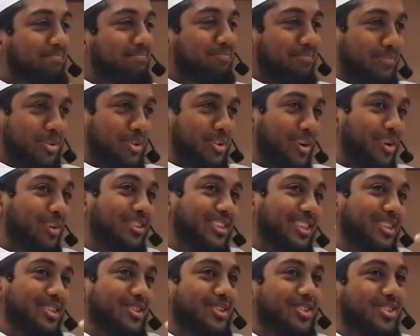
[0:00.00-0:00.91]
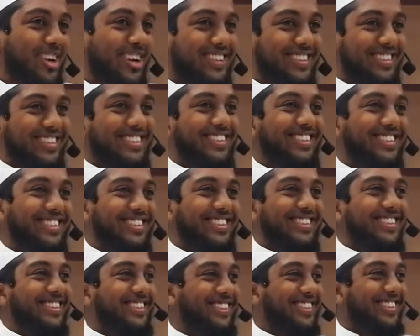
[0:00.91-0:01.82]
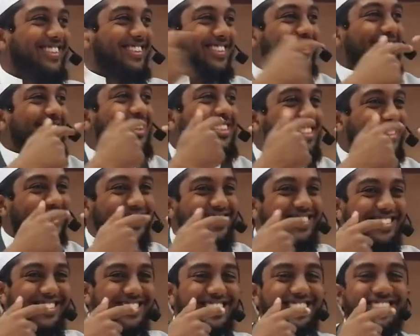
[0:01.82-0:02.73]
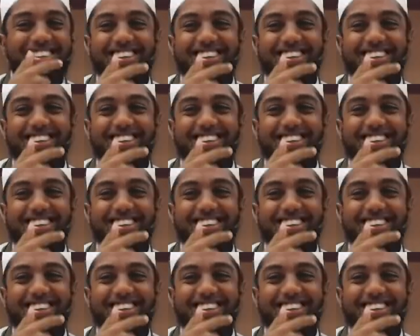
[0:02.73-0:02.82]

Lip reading: your nose has two nostrils, the nostrils.